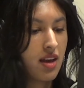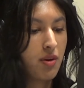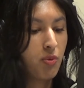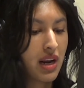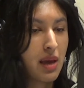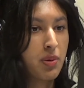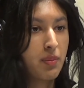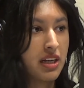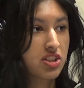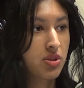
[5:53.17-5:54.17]
when I put
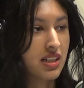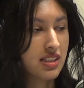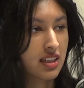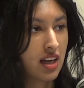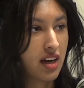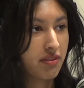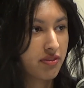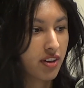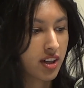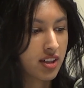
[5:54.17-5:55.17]
my trust in God
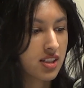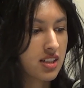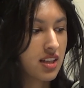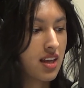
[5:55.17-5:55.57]
first,